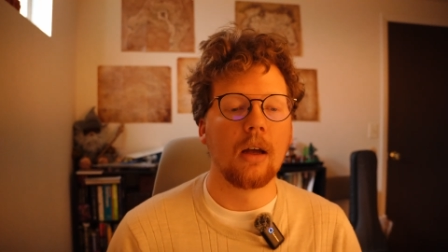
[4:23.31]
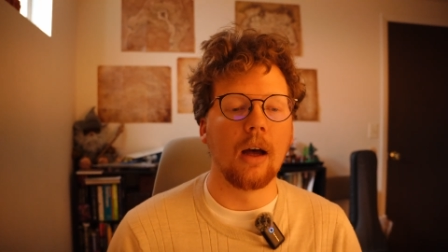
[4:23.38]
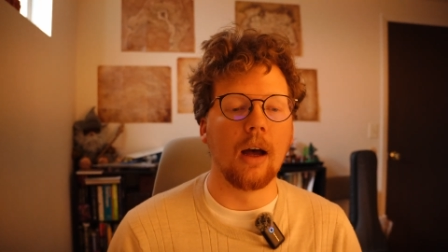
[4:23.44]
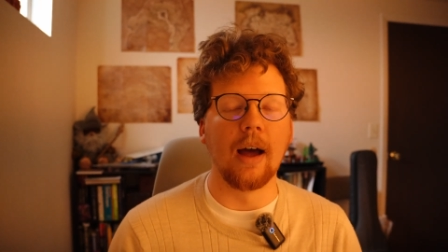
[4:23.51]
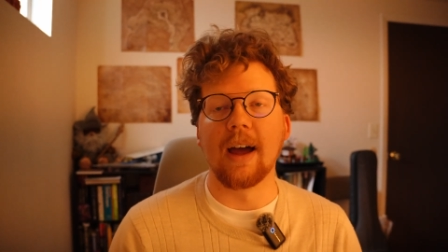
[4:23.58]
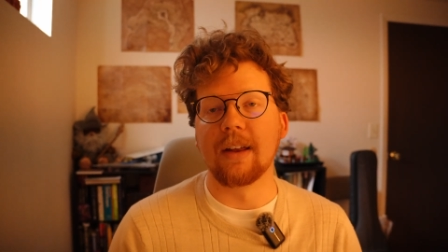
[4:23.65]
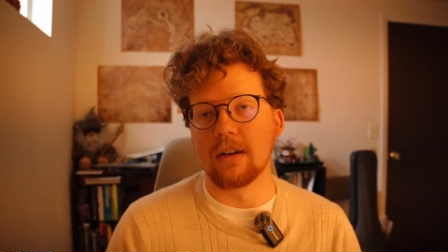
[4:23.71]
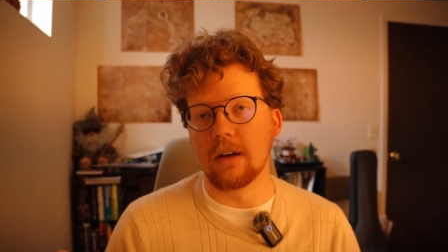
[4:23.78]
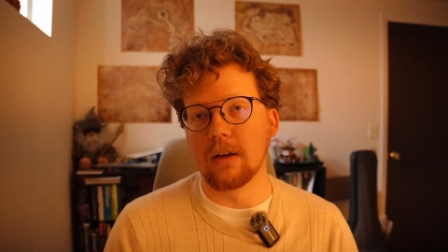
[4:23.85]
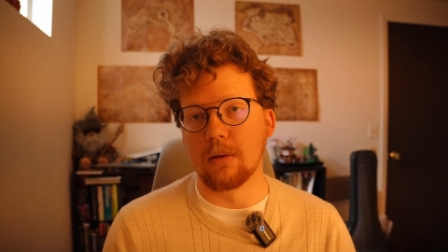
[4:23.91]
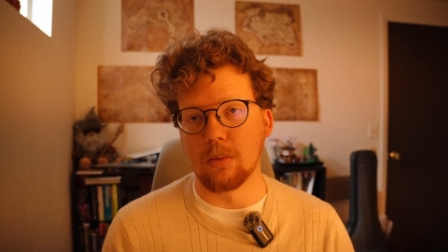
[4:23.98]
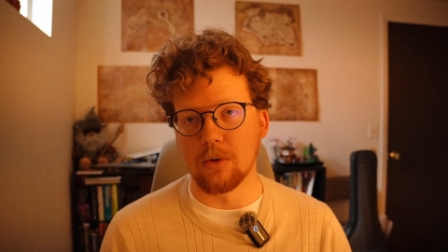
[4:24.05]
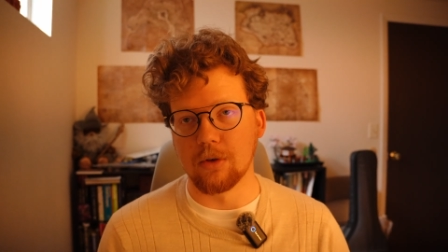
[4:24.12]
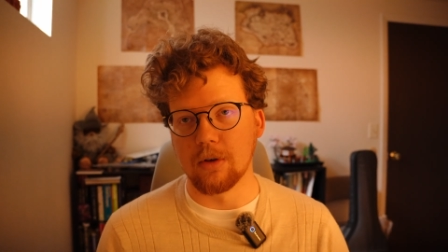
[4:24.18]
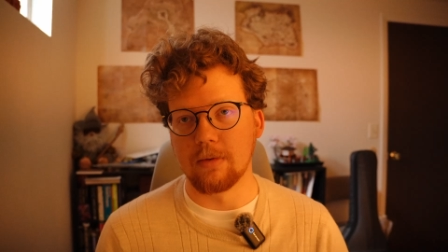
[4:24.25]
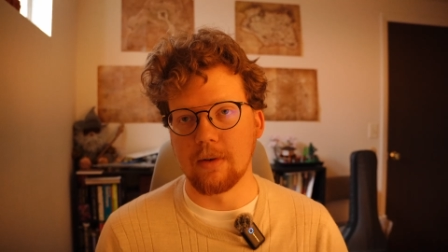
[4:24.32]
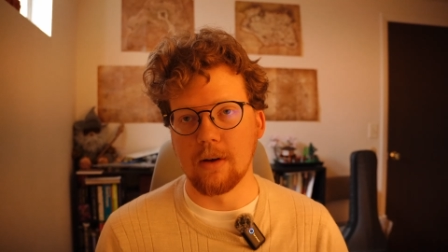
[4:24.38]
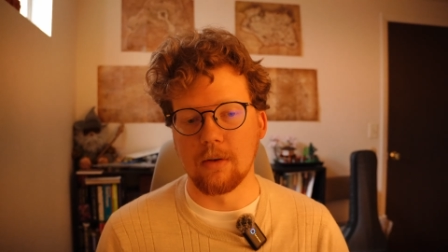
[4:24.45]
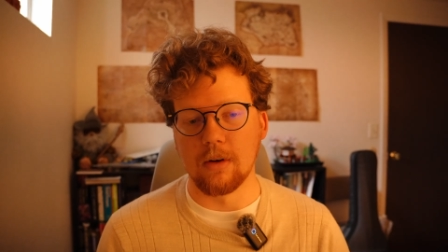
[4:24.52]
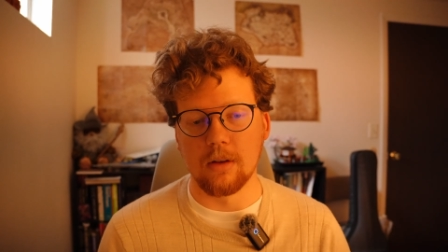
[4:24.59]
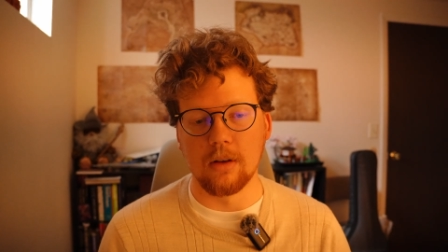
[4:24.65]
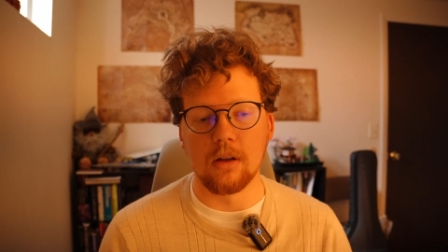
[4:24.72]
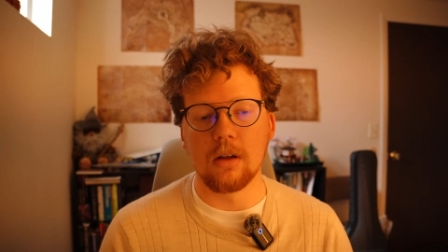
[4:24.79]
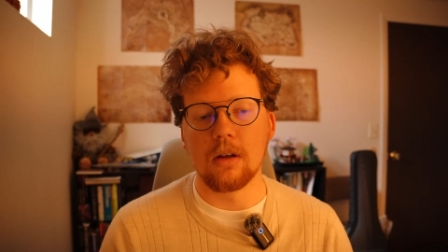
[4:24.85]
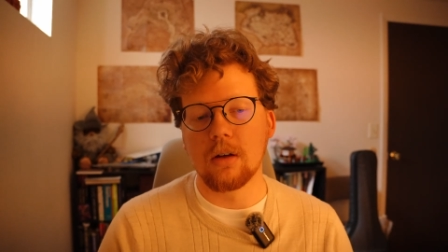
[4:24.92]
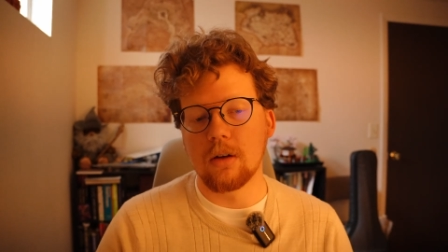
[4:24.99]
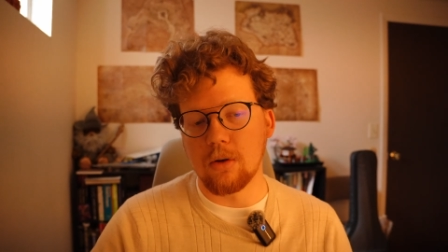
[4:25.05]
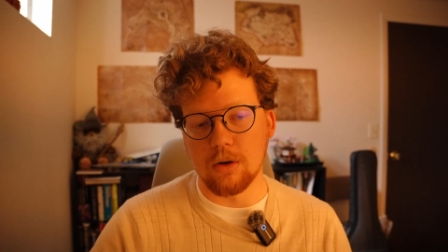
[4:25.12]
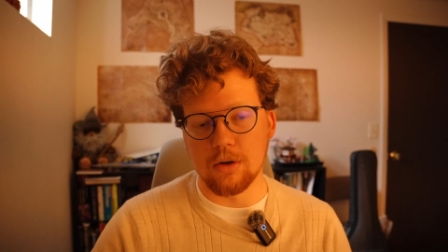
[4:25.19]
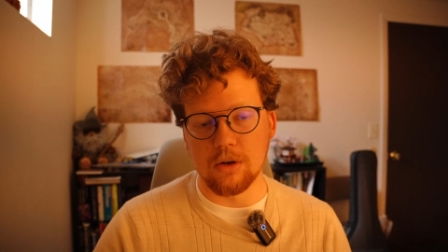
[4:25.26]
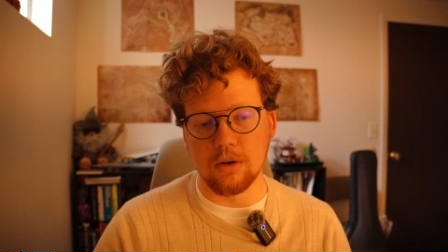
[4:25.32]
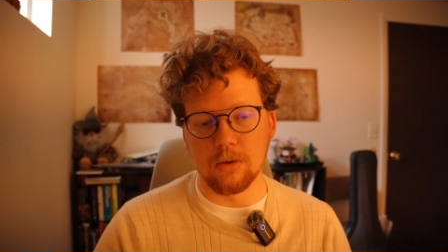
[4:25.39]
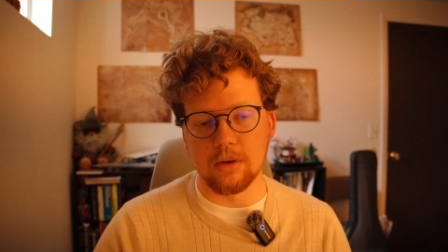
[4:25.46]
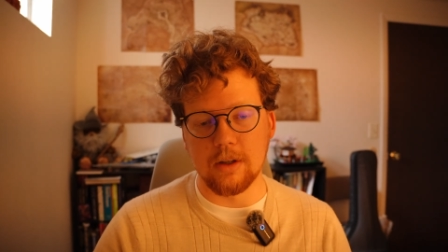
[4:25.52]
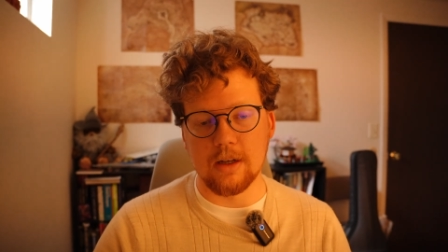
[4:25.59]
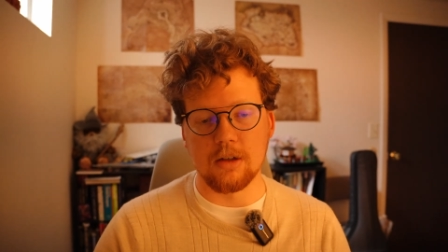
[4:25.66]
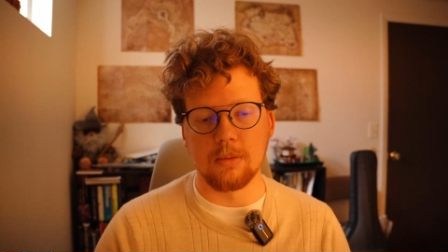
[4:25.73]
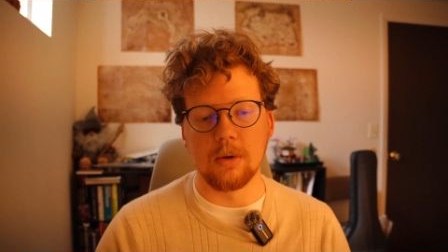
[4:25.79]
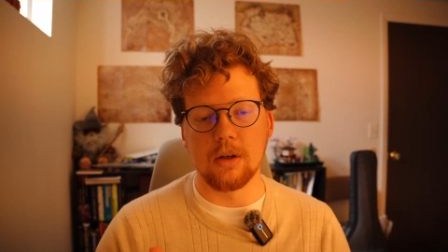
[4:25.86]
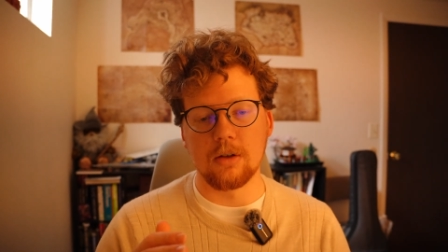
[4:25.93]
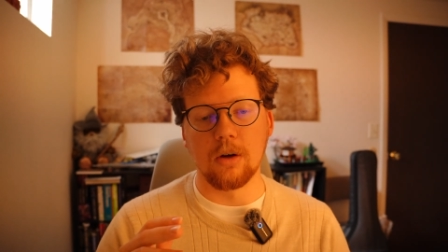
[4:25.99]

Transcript: as it is originally found in the Christian Old Testament.